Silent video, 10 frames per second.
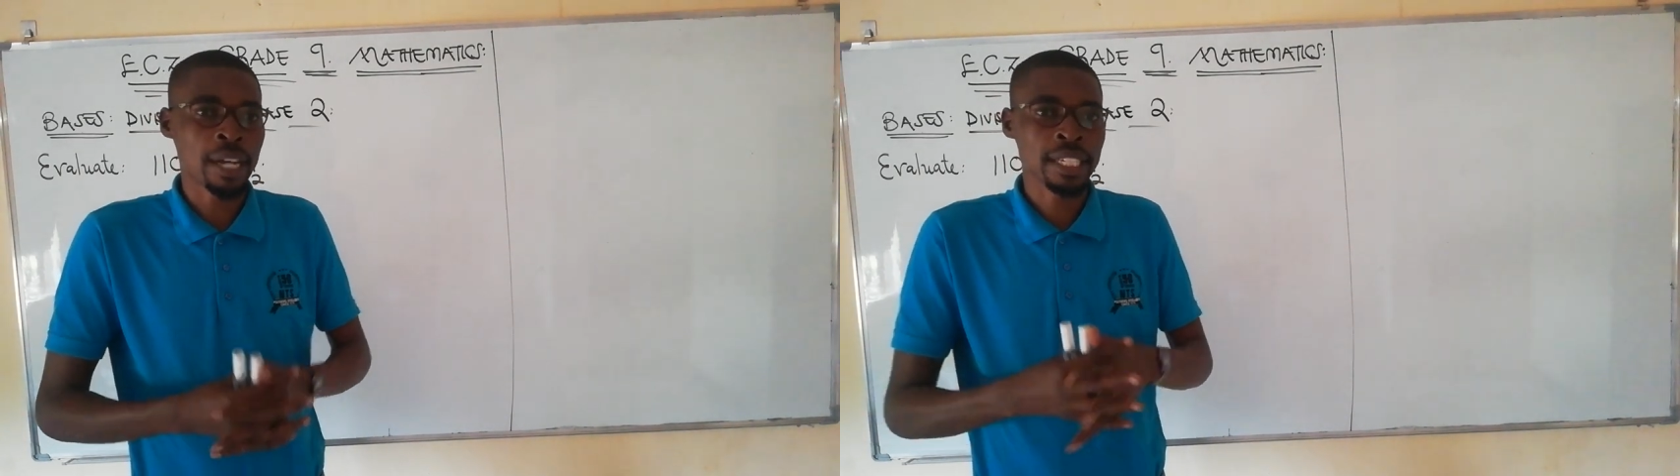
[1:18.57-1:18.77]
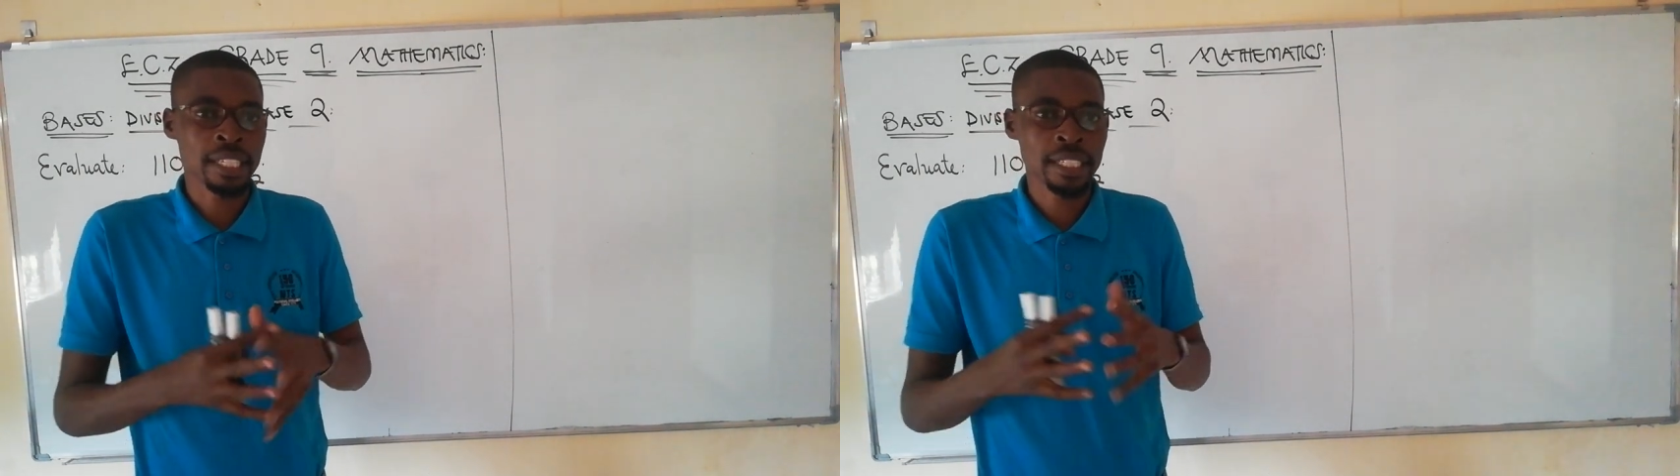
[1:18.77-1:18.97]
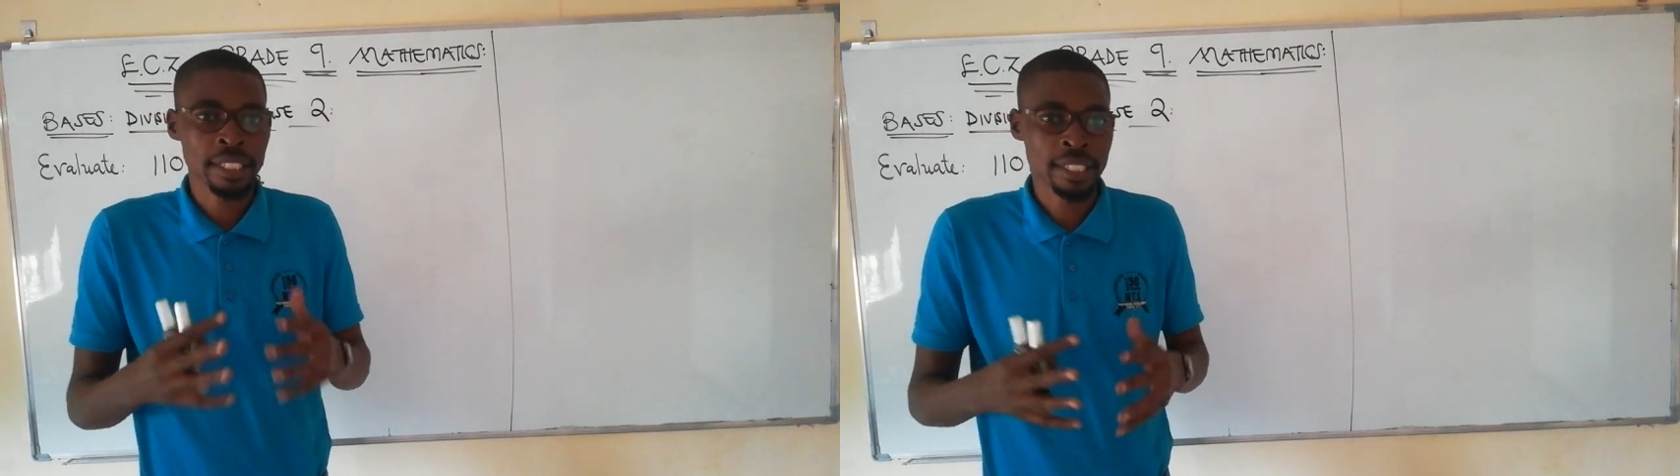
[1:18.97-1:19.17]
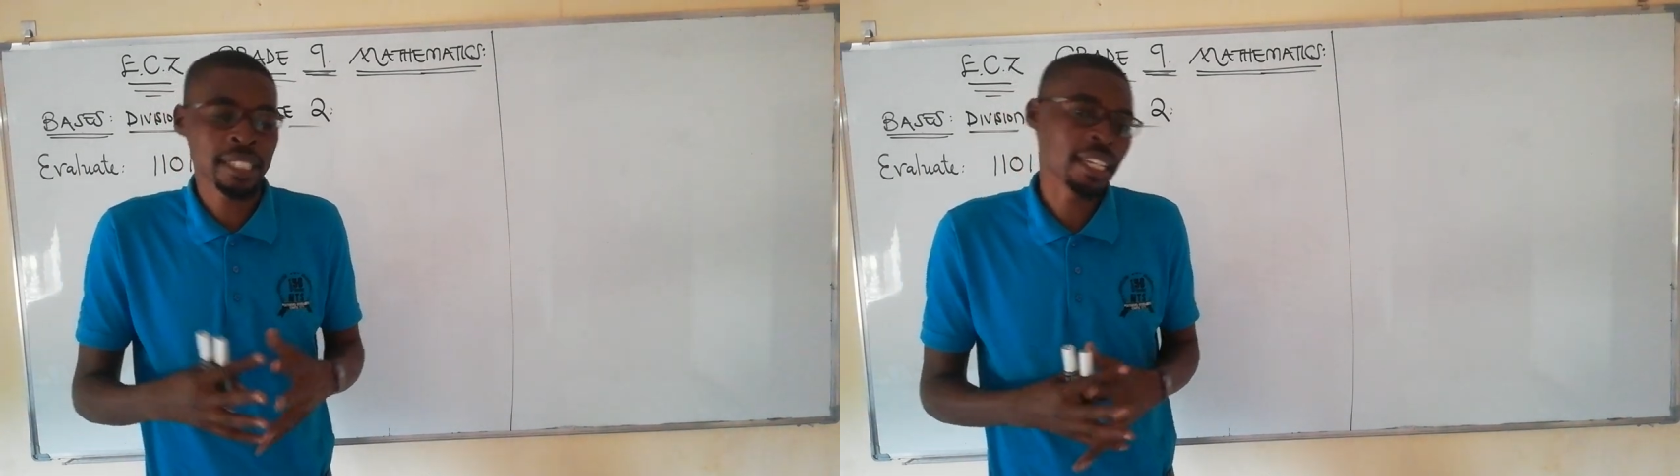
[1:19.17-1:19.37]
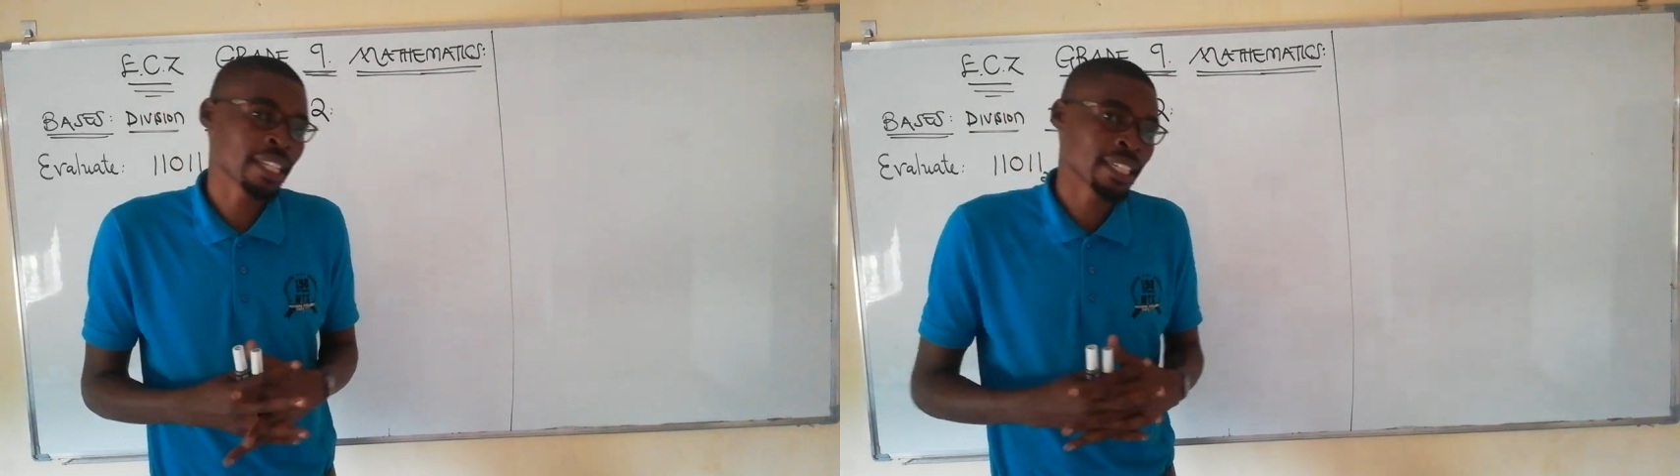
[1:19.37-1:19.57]
by
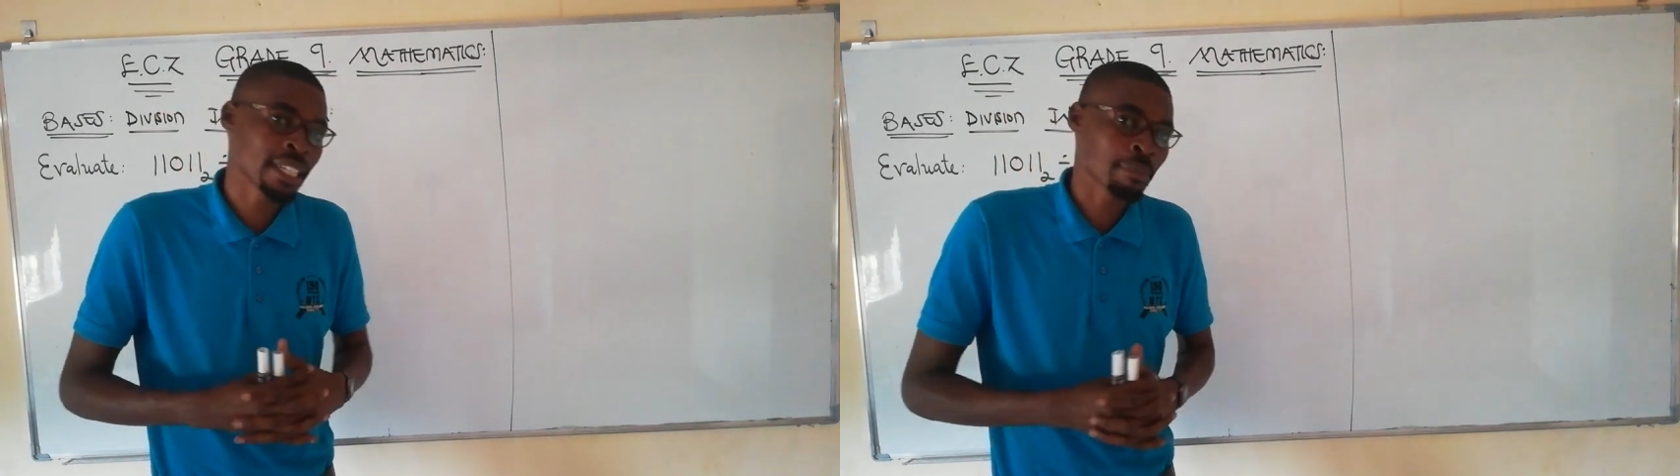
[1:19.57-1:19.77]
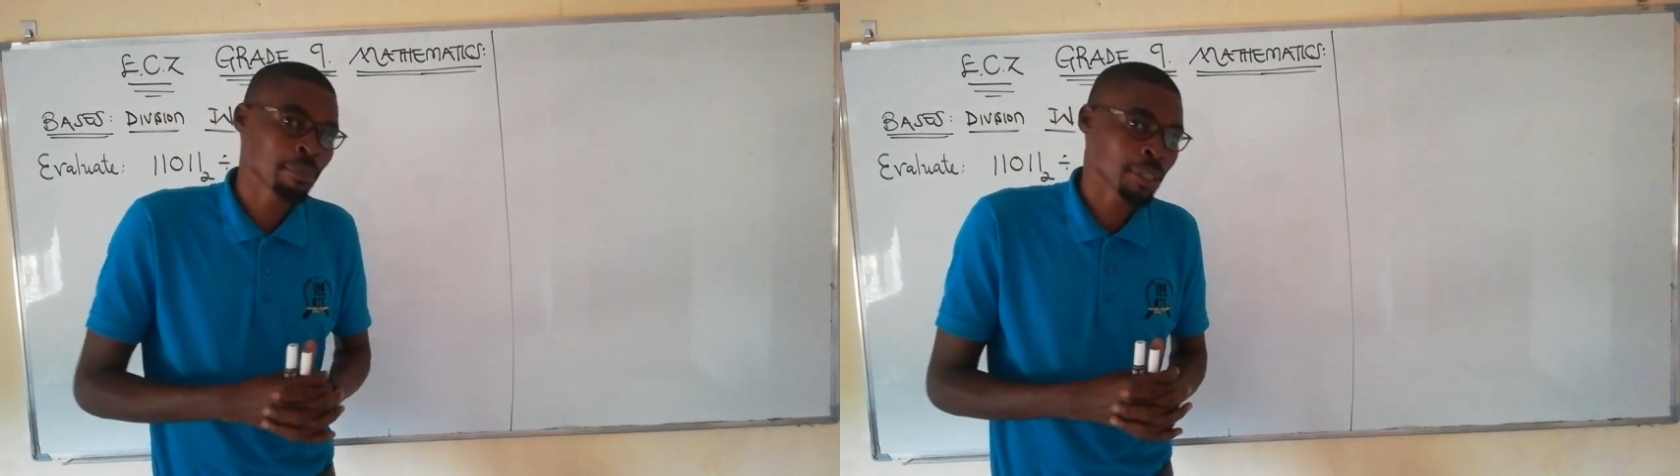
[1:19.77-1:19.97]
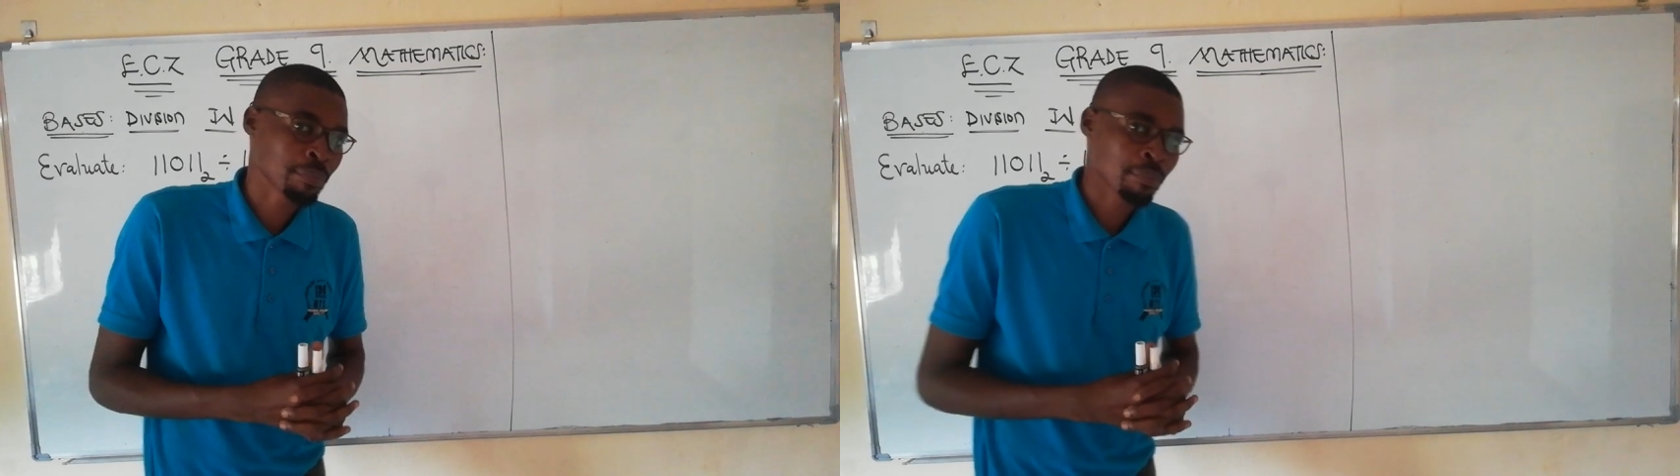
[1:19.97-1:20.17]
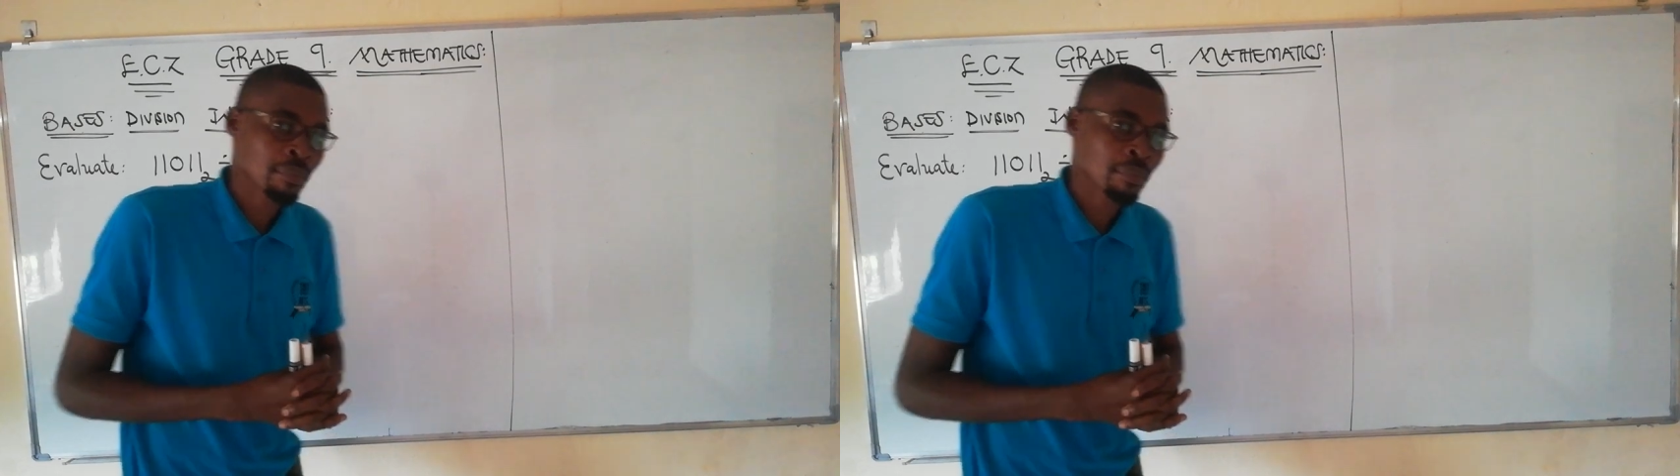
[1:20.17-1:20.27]
this other number.